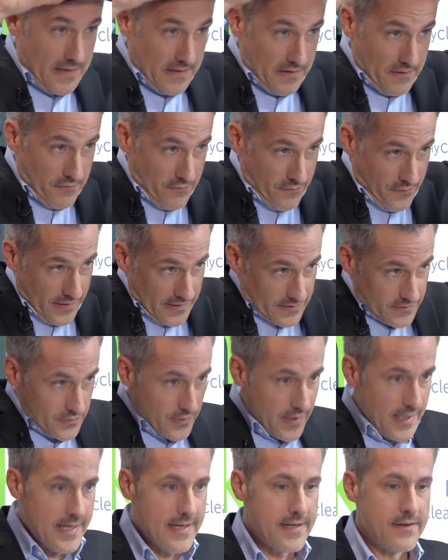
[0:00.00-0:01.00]
Out of the
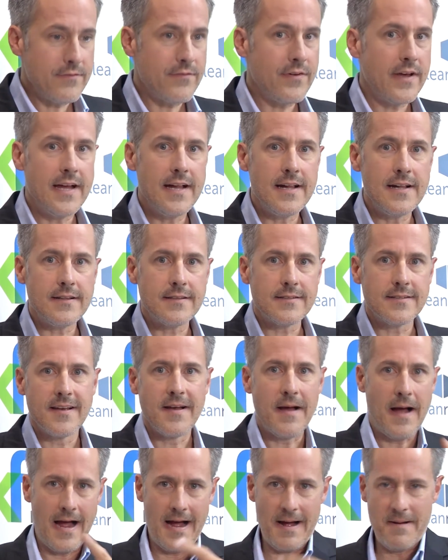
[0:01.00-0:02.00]
virtual world
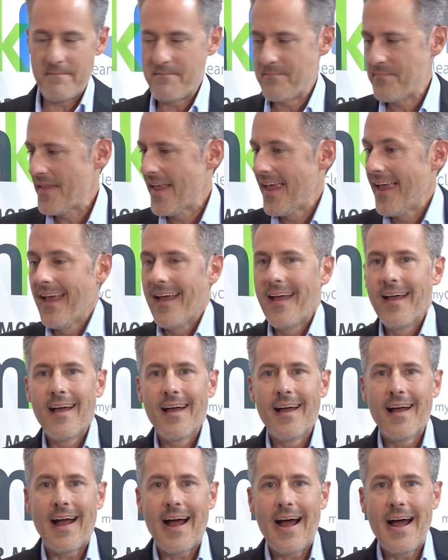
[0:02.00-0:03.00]

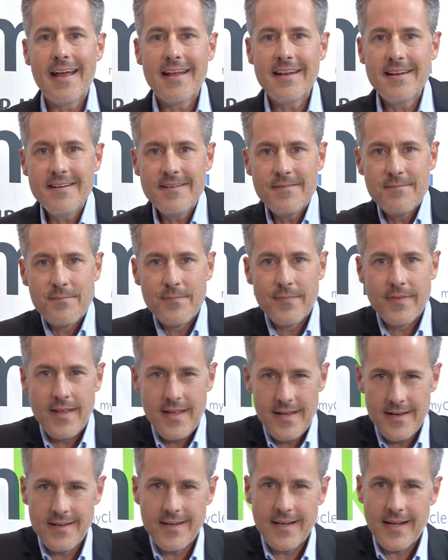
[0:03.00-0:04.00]
and back
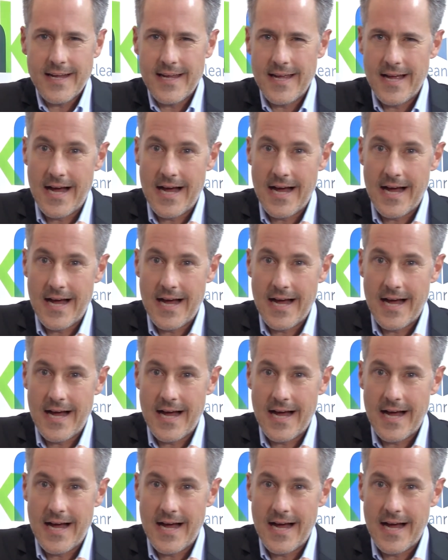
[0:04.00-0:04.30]
into real